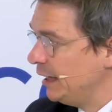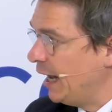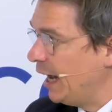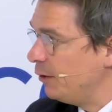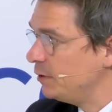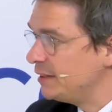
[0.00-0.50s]

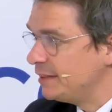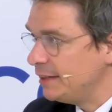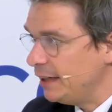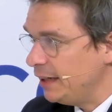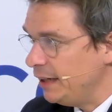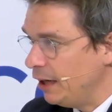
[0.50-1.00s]
I would
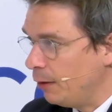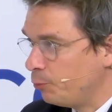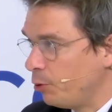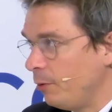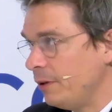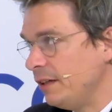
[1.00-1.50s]
say
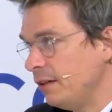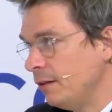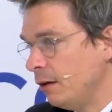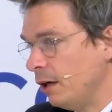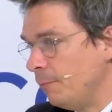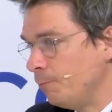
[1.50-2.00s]
probably
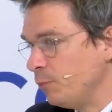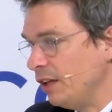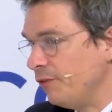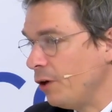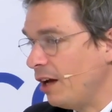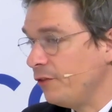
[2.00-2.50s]

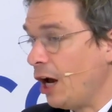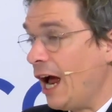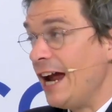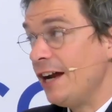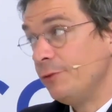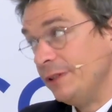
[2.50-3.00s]
if you have a
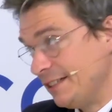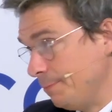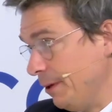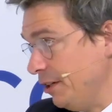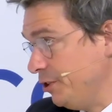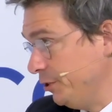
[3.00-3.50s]
high-risk
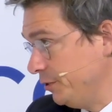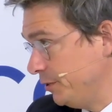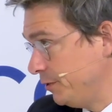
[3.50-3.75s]
patient